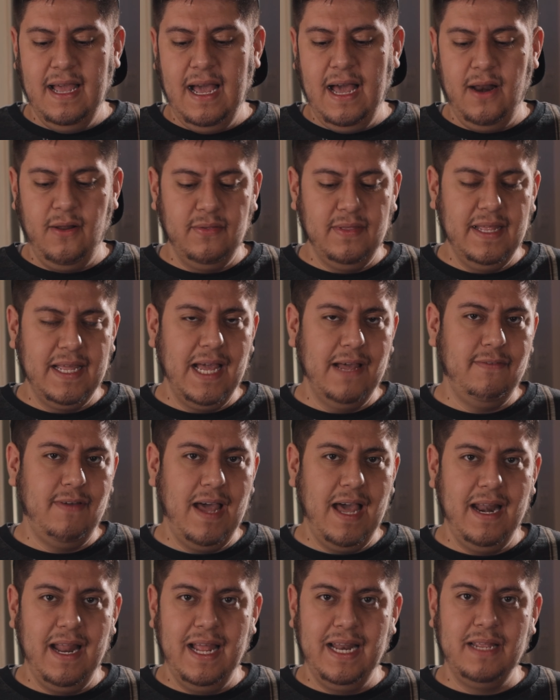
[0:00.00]
I don't think I've
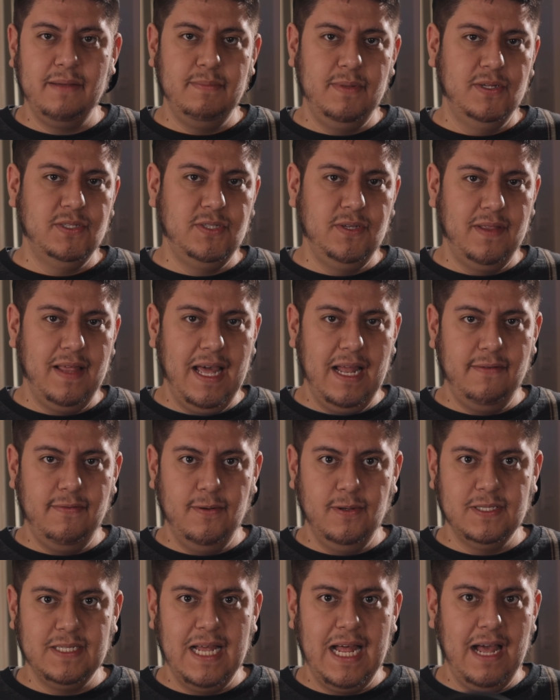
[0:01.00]
had any Bluetooth
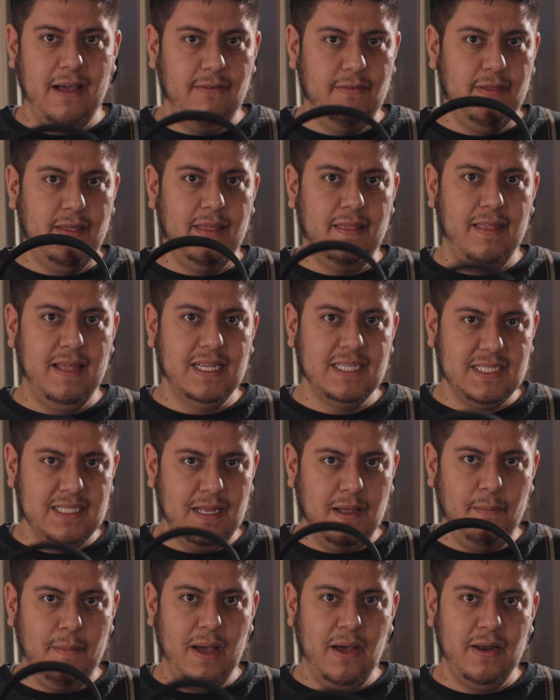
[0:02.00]
headphones that have this
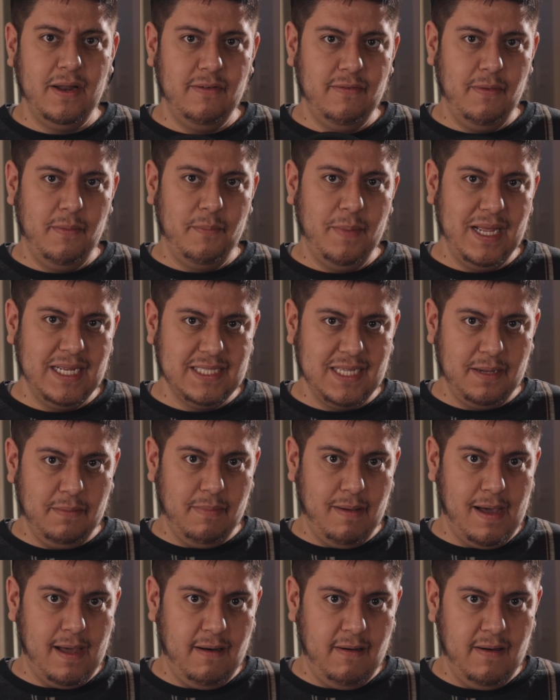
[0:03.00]
amount of amazing
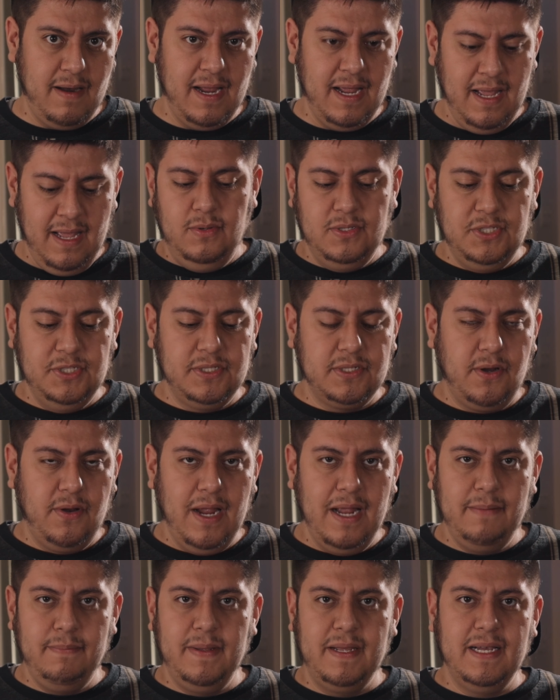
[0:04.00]
battery, which is
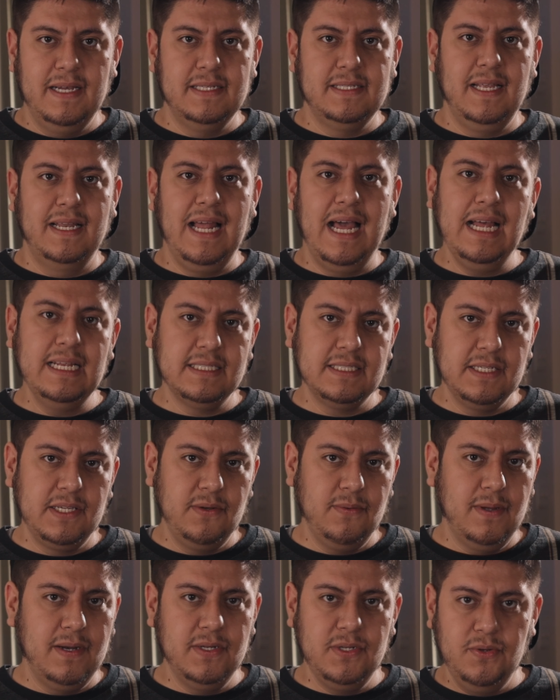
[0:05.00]
great because the last thing
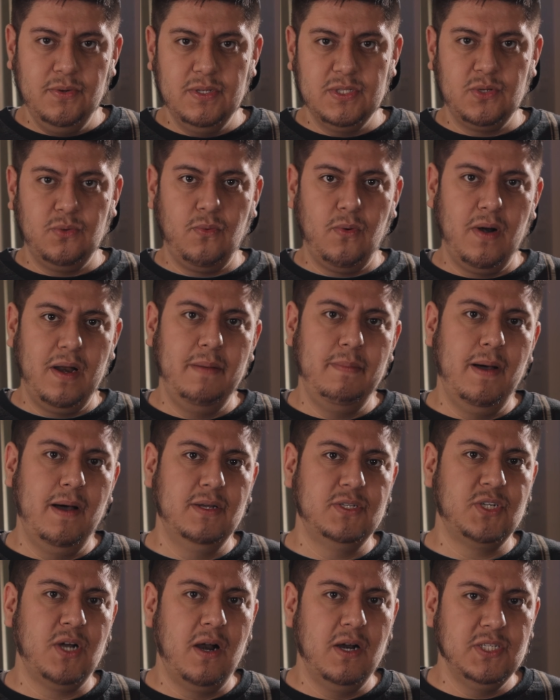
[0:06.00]
you want to do is worry
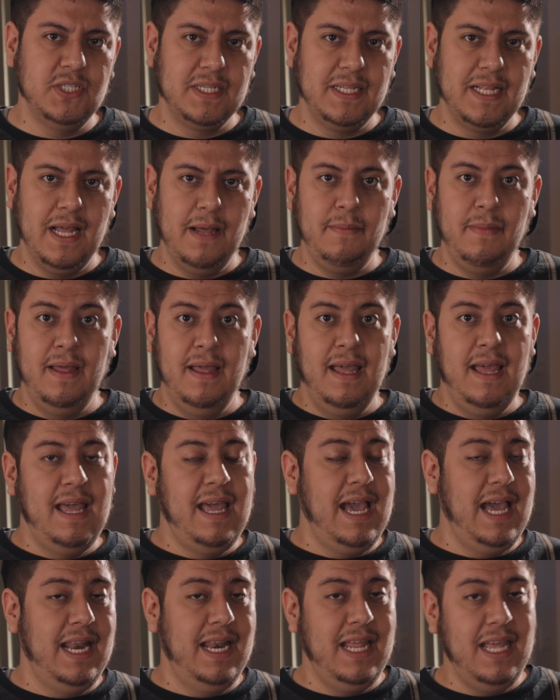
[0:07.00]
about charging them.
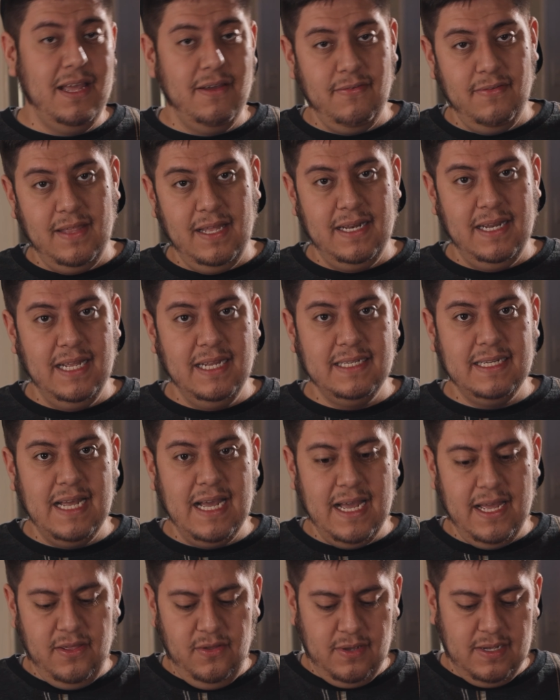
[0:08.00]
And if they did
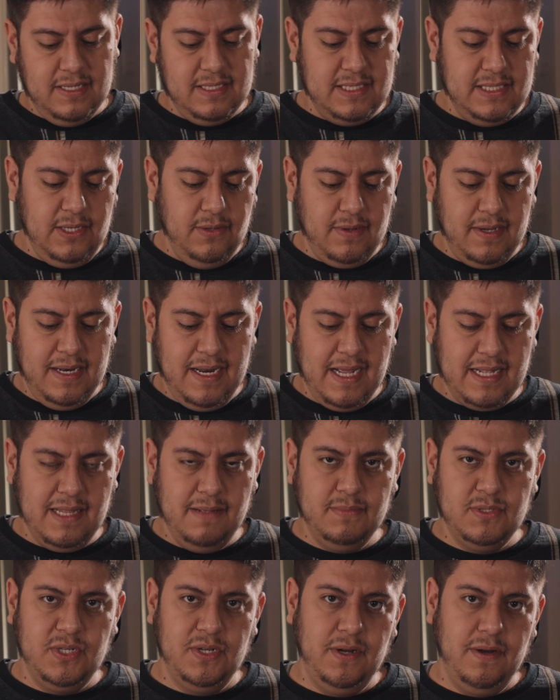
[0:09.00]
die, you can still connect
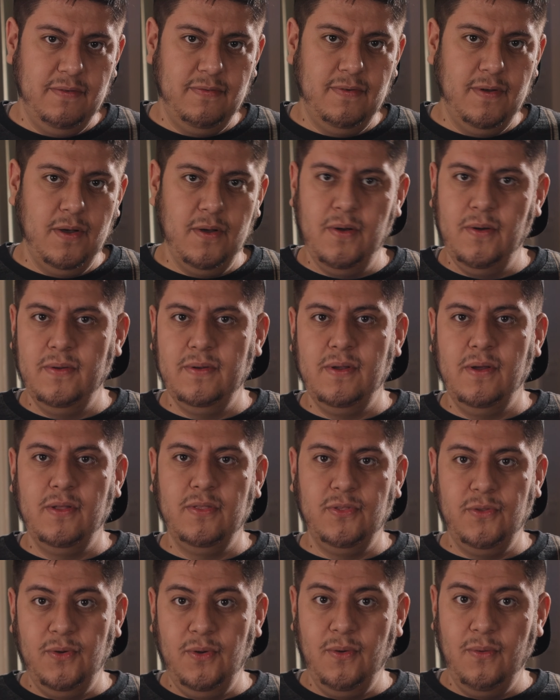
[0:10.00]
them to your phone
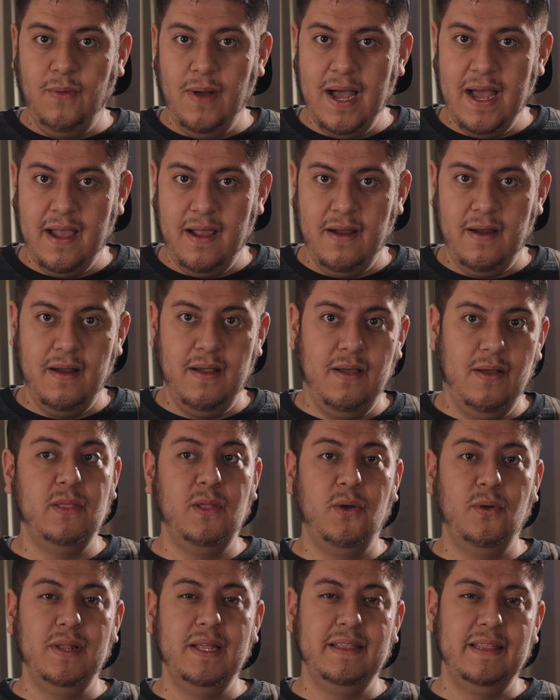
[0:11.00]
through a wire.
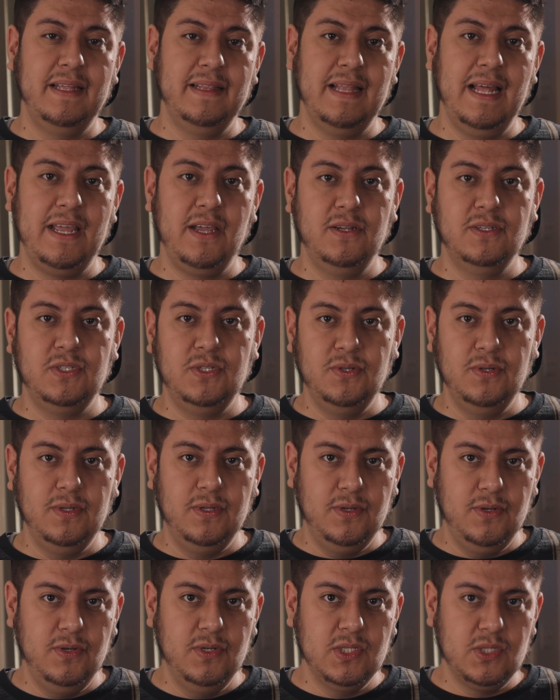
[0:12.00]
The only thing that you do
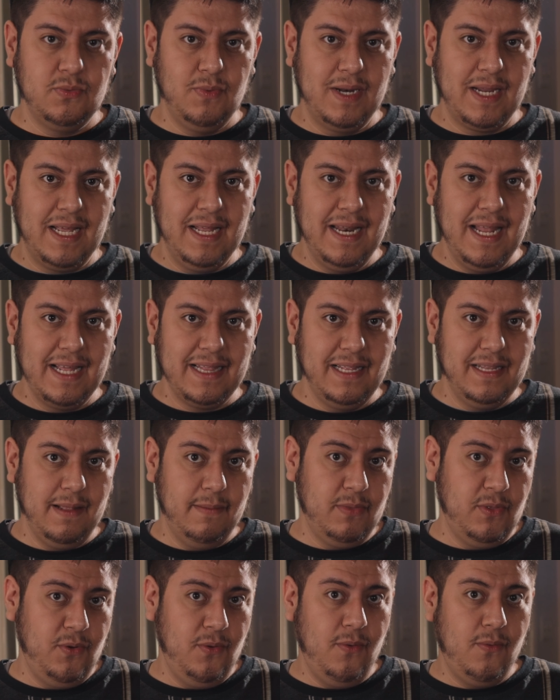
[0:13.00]
lose when connecting
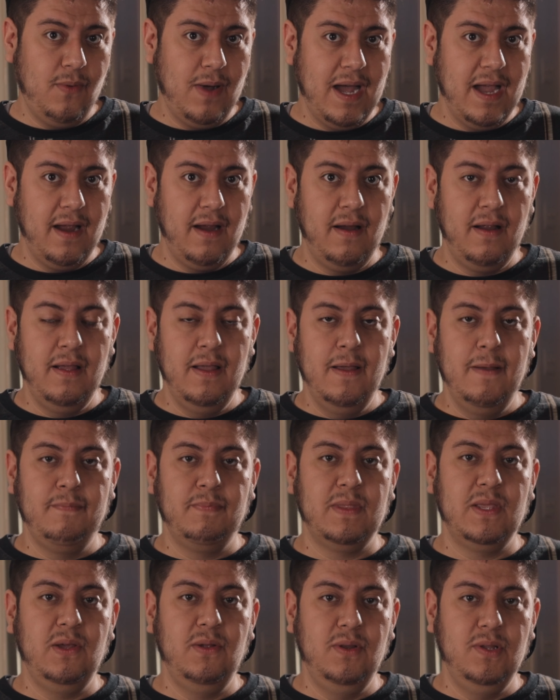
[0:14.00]
them through a wire,
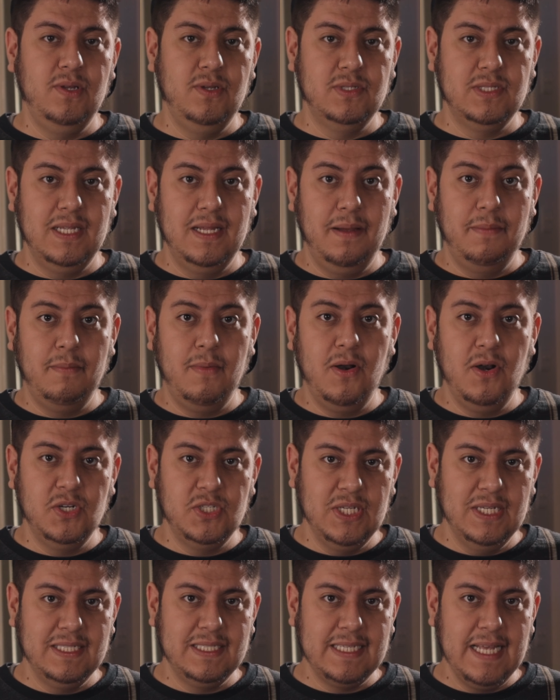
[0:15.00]
you lose the
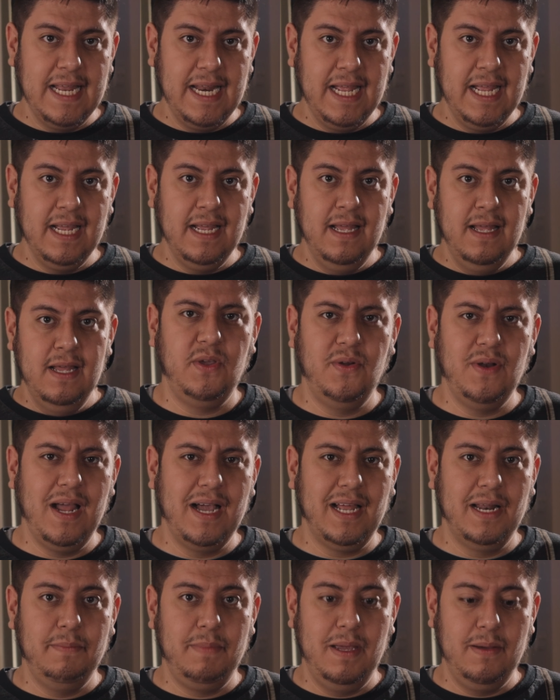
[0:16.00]
immersion setting. You're not
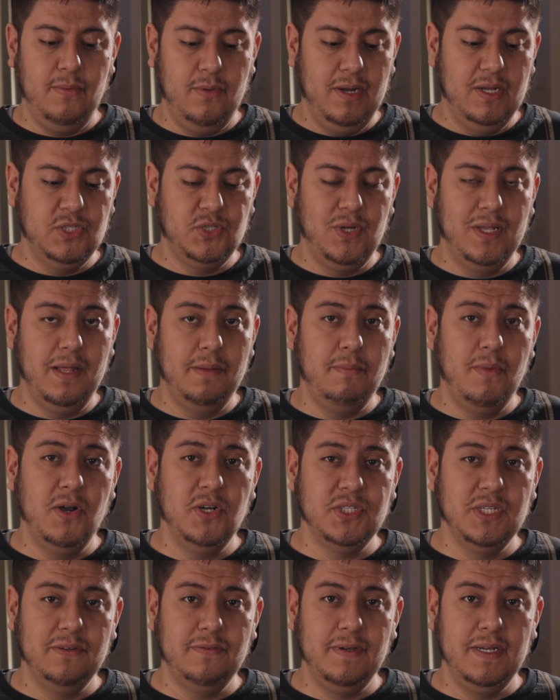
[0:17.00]
going to be able to enjoy the
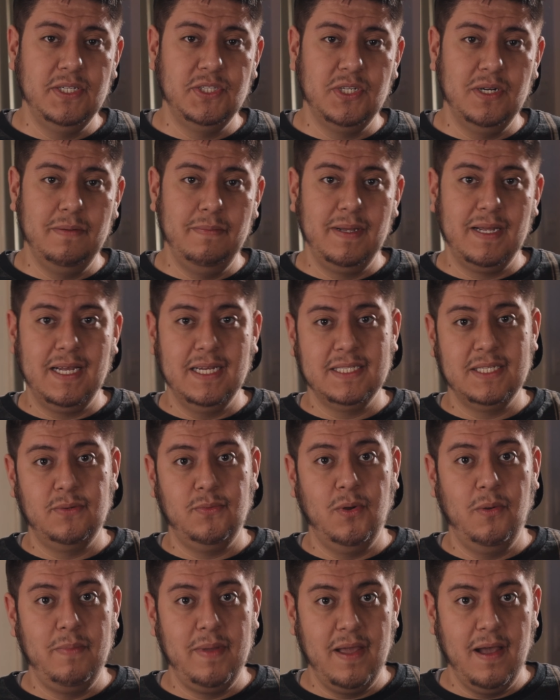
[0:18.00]
immersion feature because it
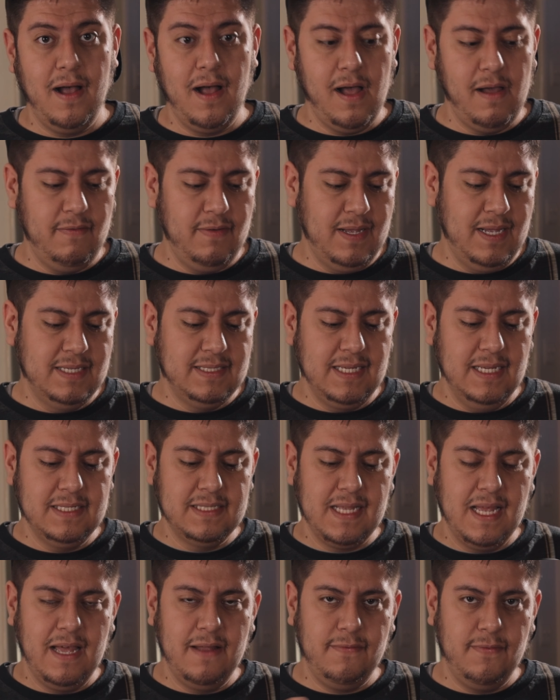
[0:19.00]
will be off,
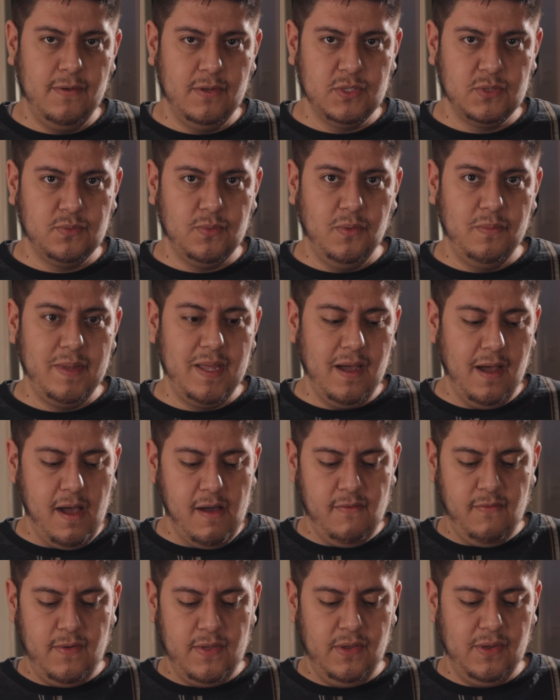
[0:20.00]
since the headphones will be
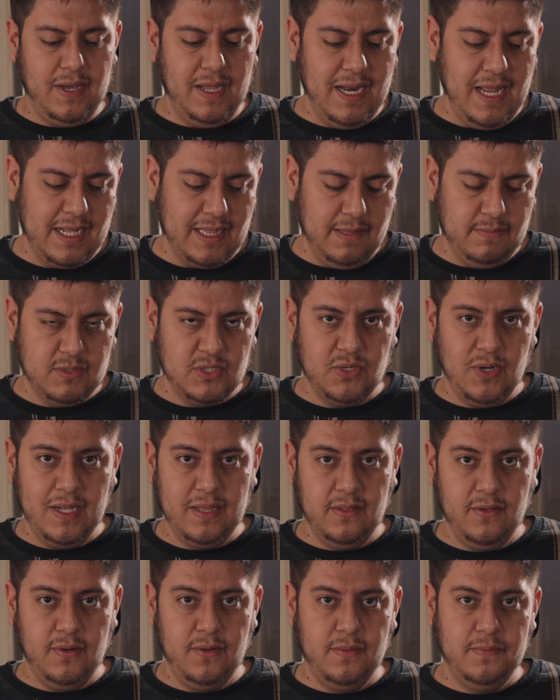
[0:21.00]
off when you connect them
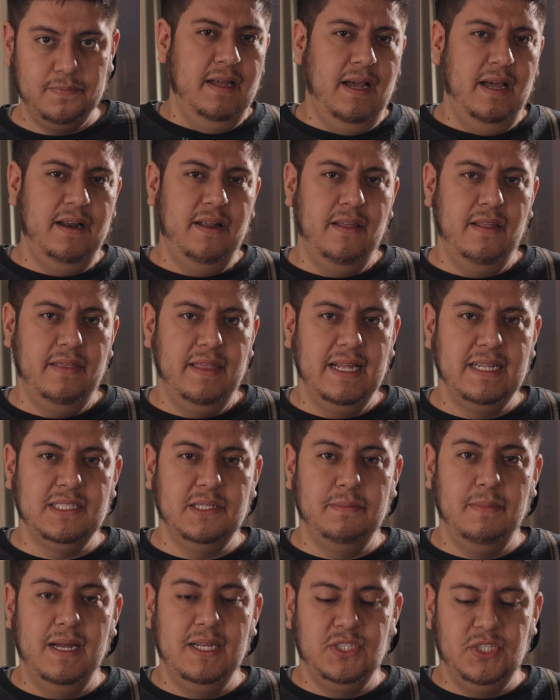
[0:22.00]
straight through. Another thing
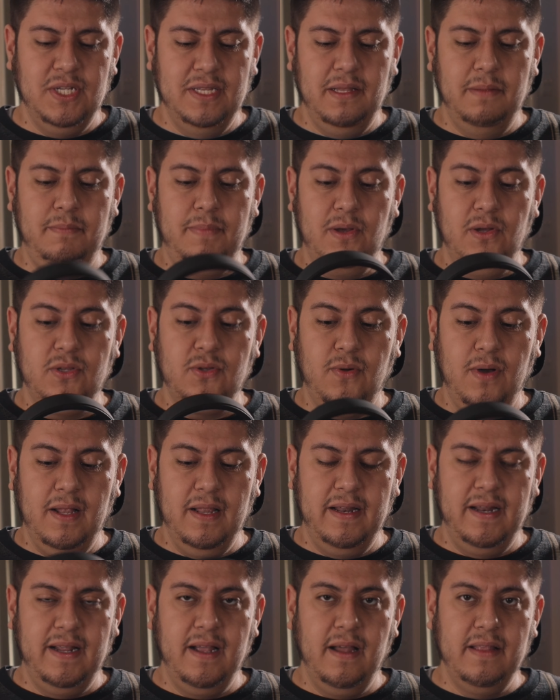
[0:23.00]
to mention, the build
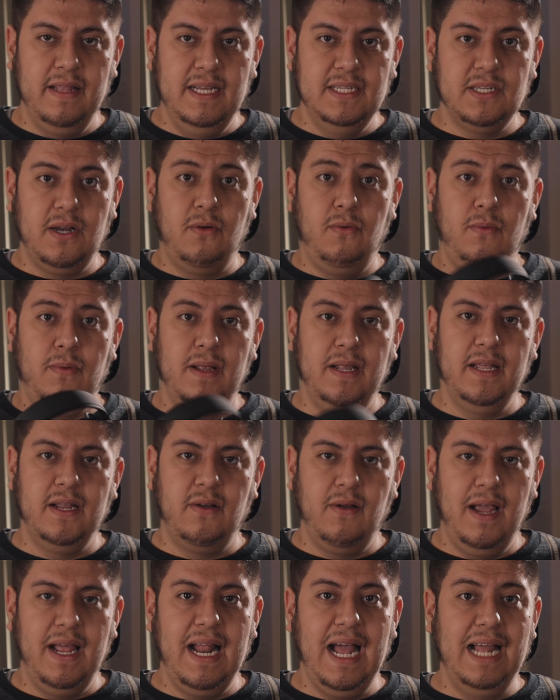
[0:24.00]
quality on these are really great.